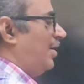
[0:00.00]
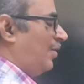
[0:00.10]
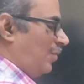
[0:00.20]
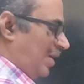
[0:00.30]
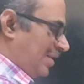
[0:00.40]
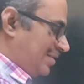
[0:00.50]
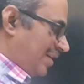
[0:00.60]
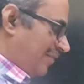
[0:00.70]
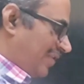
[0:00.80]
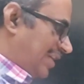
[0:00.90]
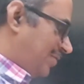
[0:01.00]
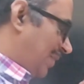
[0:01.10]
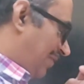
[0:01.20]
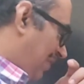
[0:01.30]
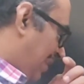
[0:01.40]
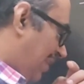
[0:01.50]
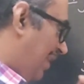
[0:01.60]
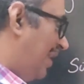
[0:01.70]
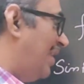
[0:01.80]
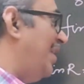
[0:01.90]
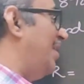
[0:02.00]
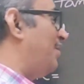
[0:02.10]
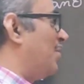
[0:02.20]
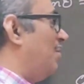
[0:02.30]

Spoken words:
Now what is the difference between the earlier